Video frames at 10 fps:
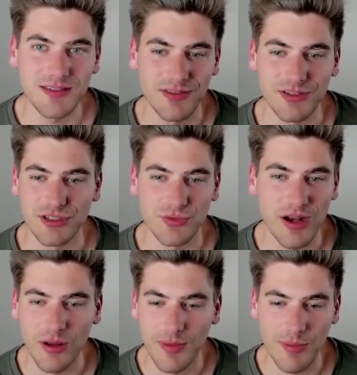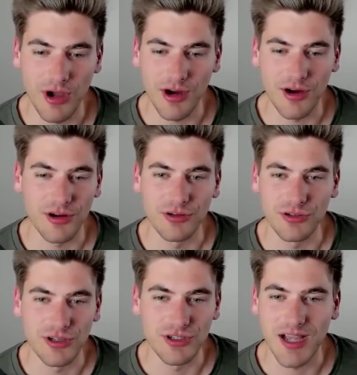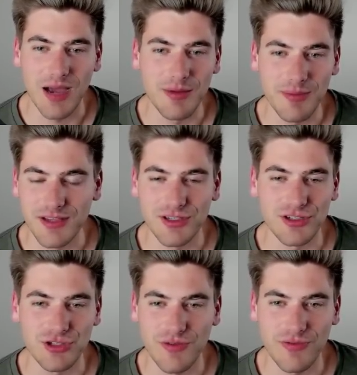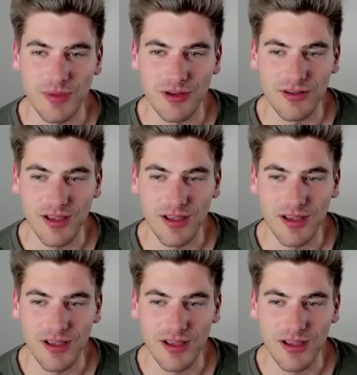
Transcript: this is right on my blog article. You can just copy paste it straight from here.